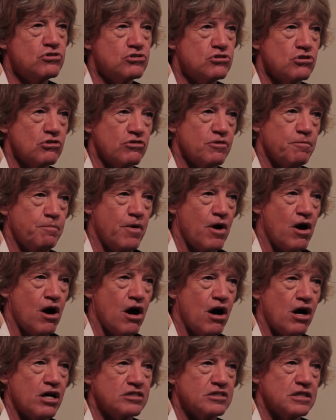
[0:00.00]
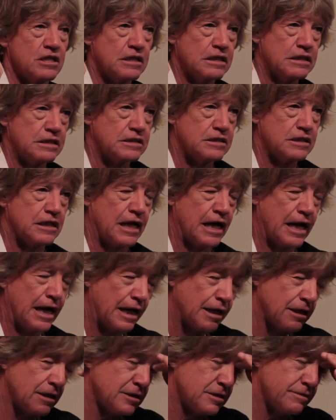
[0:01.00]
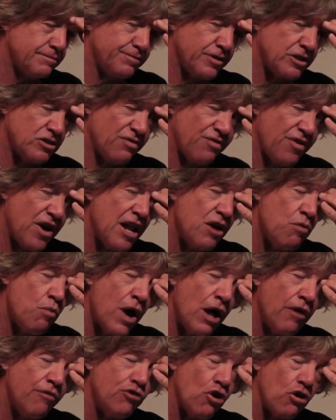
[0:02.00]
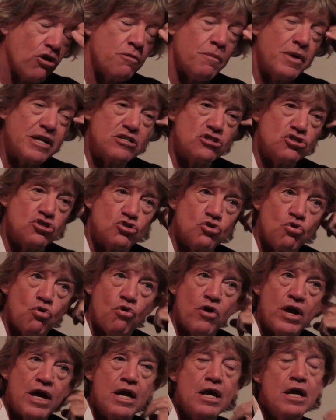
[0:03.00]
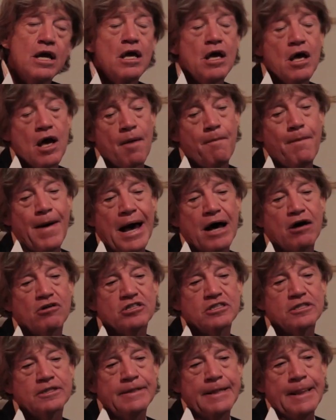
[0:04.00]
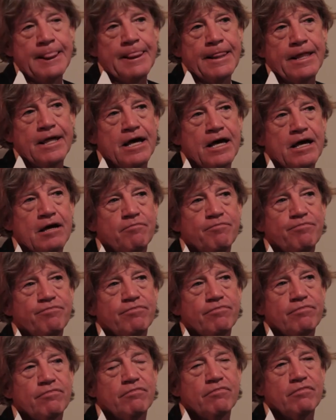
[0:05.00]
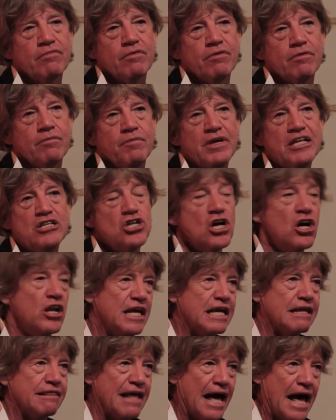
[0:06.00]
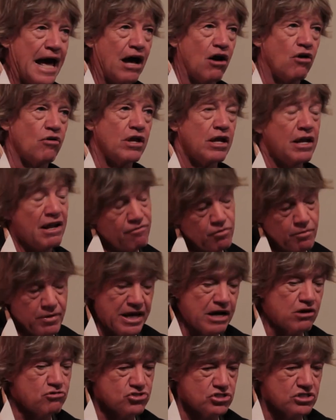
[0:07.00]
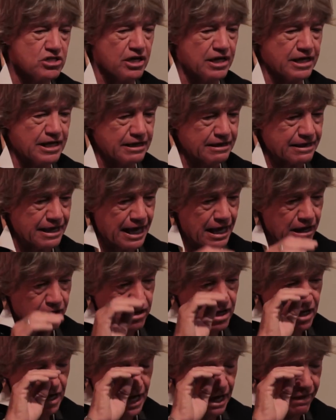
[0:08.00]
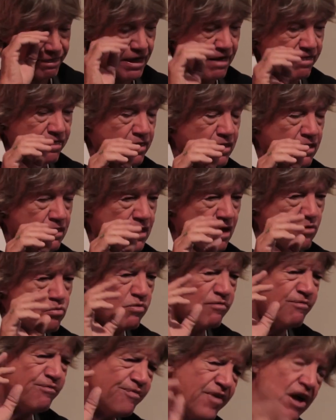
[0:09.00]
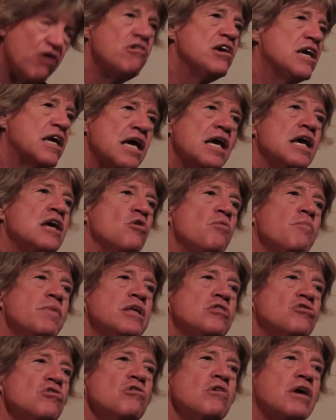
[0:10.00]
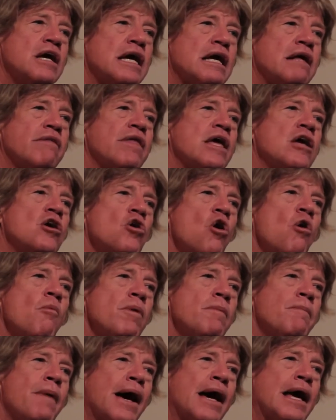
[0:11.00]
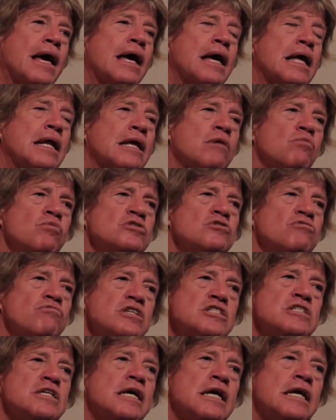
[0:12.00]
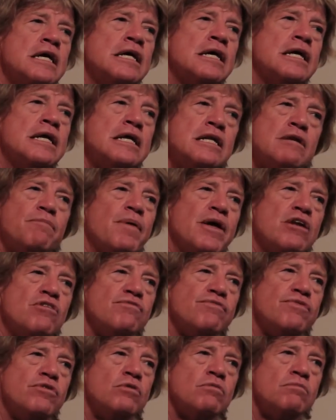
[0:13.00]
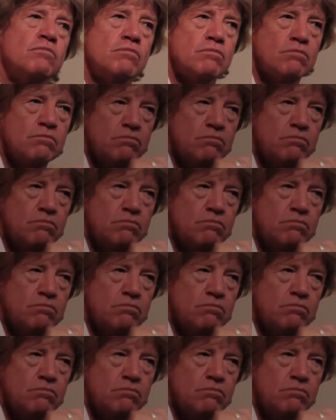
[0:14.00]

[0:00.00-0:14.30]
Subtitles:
took the part, and it's a fairly well documented story about me turning it down and everybody else turning it down, and then they were very keen on me doing it, and they got me back in. It was originally an independent film.